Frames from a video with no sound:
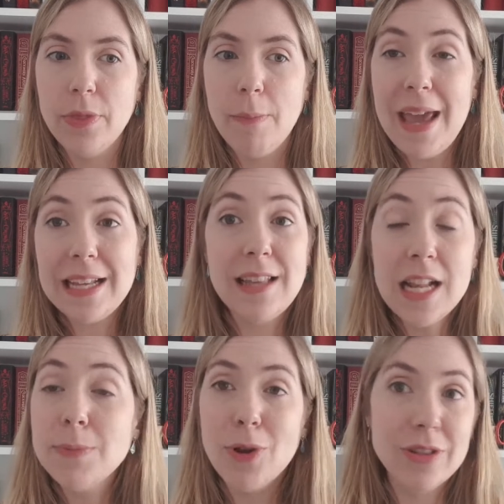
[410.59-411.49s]
make
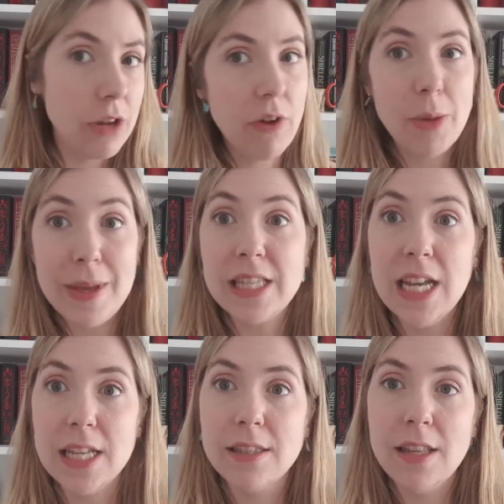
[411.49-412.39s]
sense because I run a
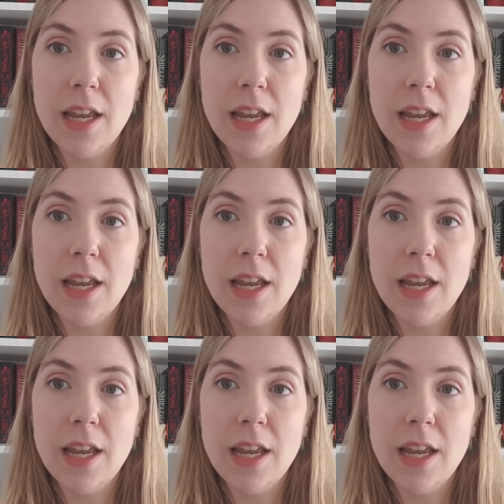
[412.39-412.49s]
business.